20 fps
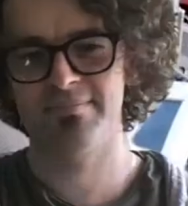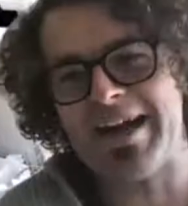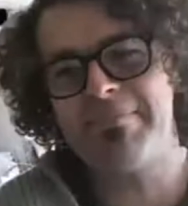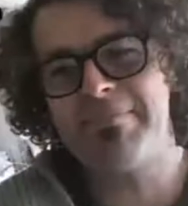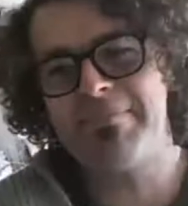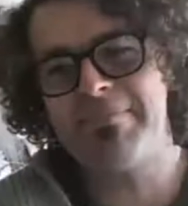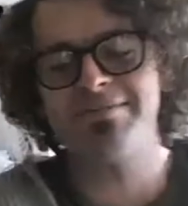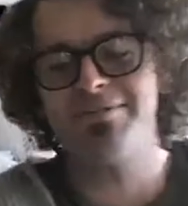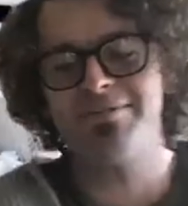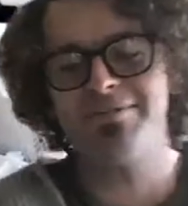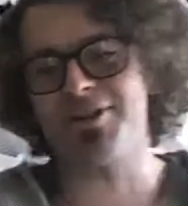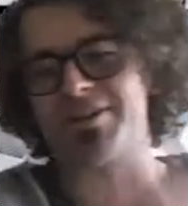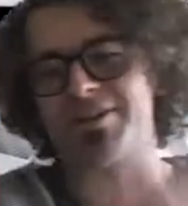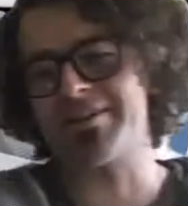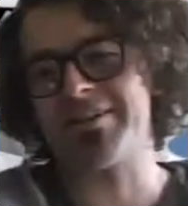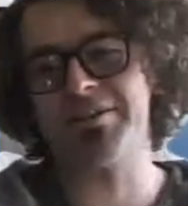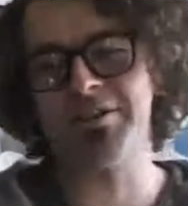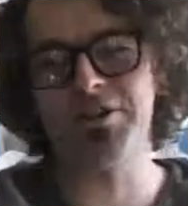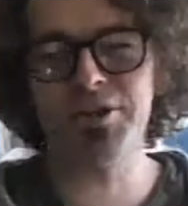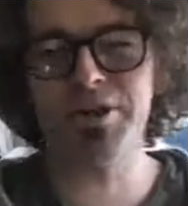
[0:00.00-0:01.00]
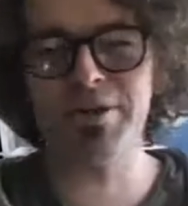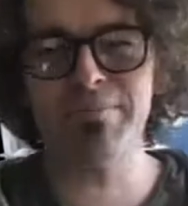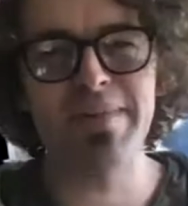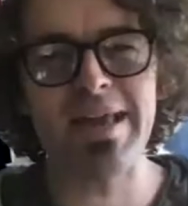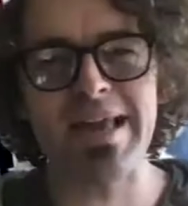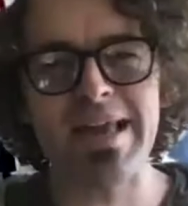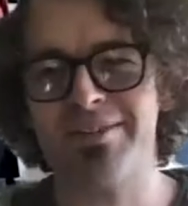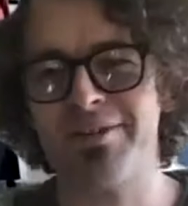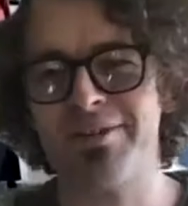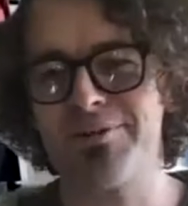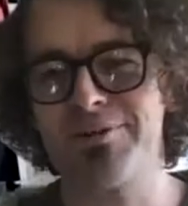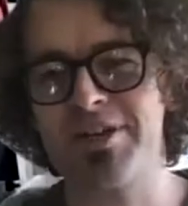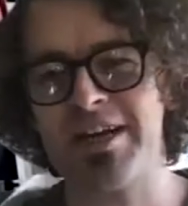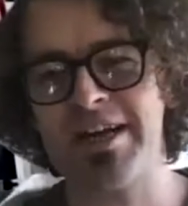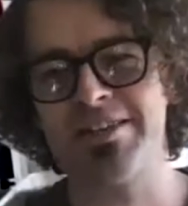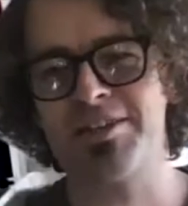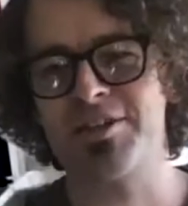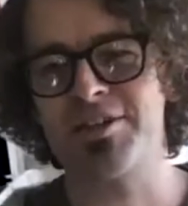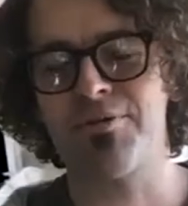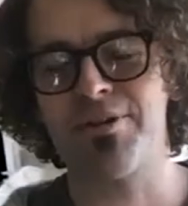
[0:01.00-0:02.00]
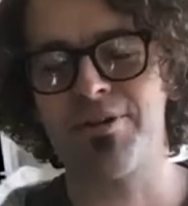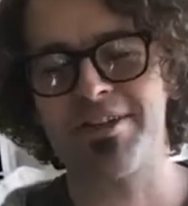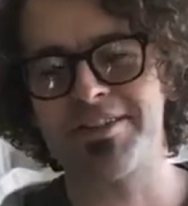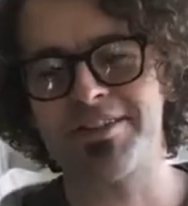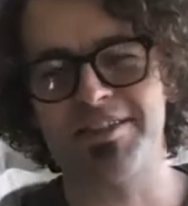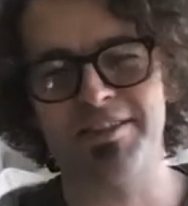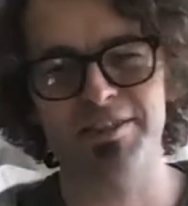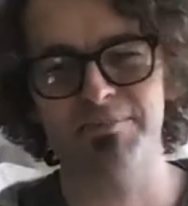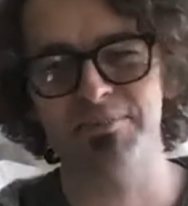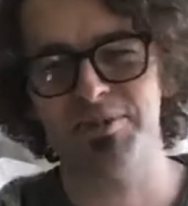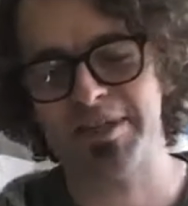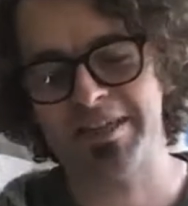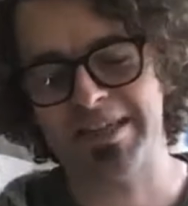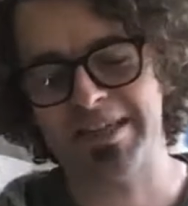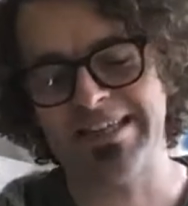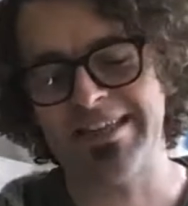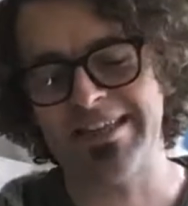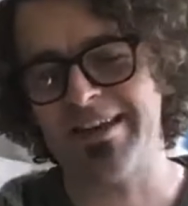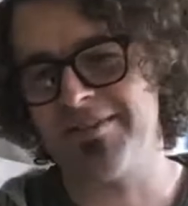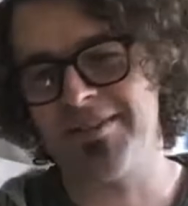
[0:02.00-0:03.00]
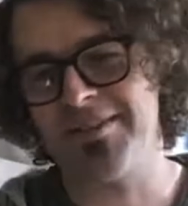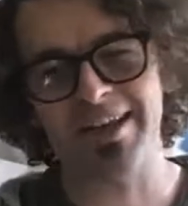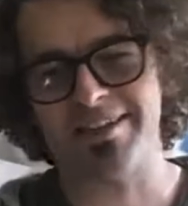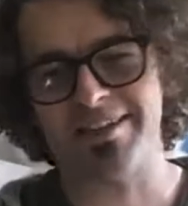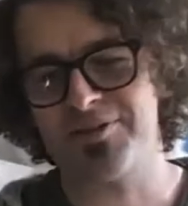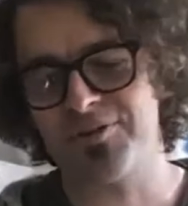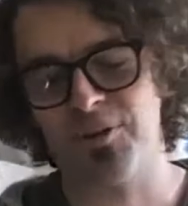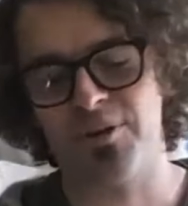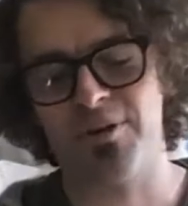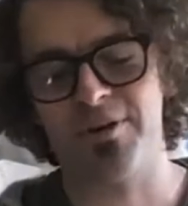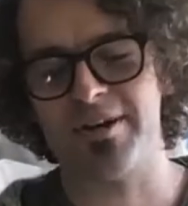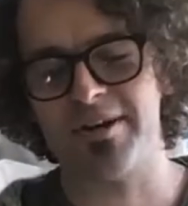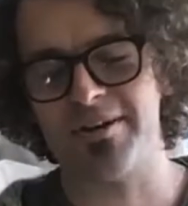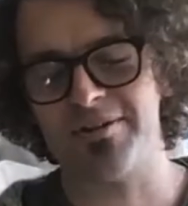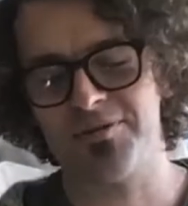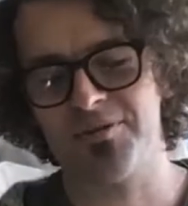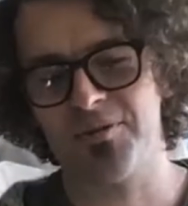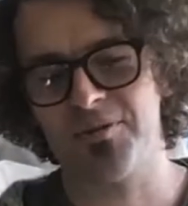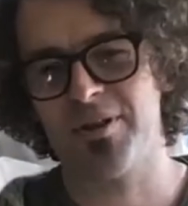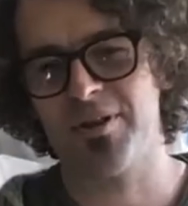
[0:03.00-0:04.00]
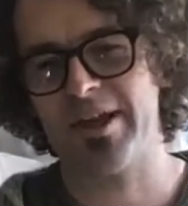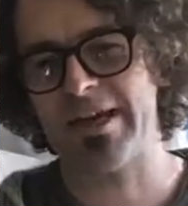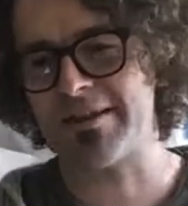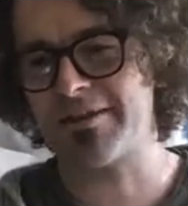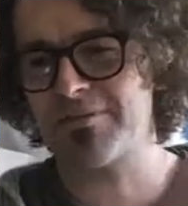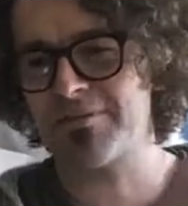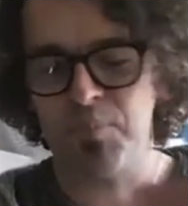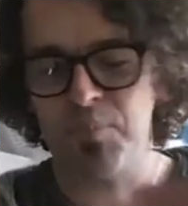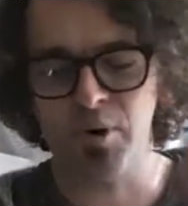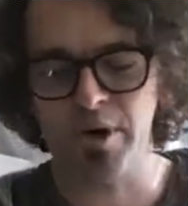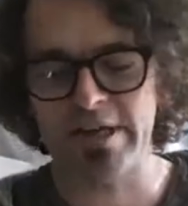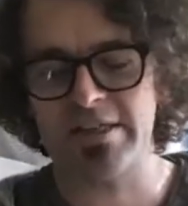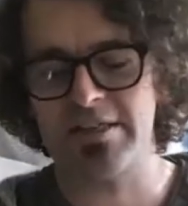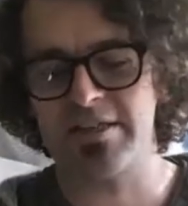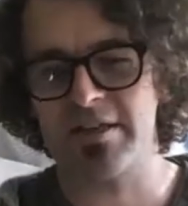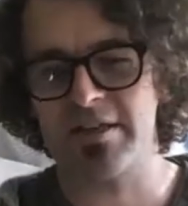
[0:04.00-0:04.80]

I mean, look, you can make those kinds of criticisms again, like toward, or like points.